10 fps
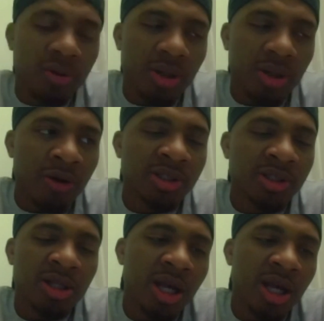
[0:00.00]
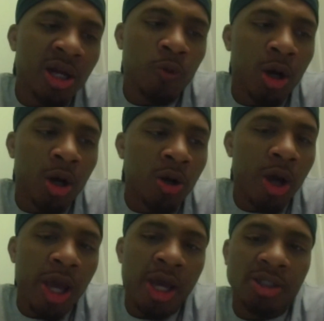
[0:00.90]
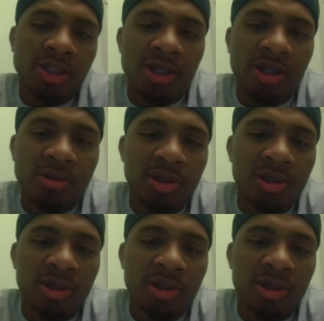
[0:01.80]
I would say like kind of walk on eggshells